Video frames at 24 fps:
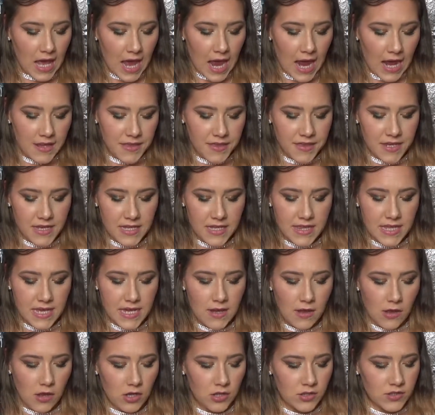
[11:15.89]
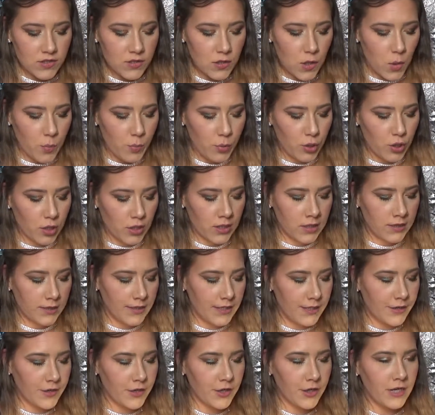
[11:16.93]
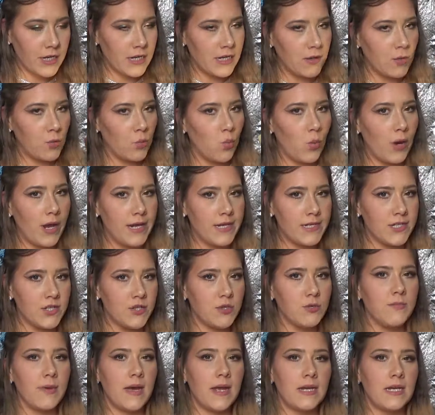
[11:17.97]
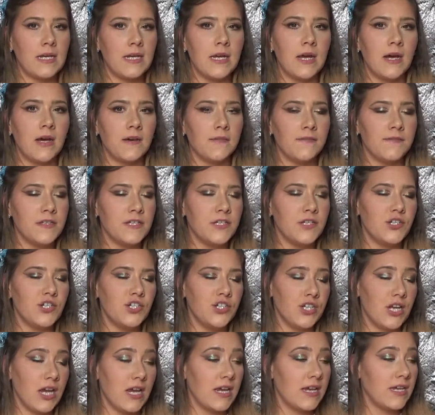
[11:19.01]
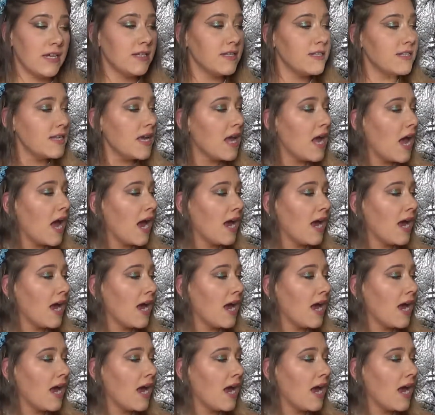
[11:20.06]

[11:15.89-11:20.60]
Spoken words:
I think they also put glitter in way too many of these shades.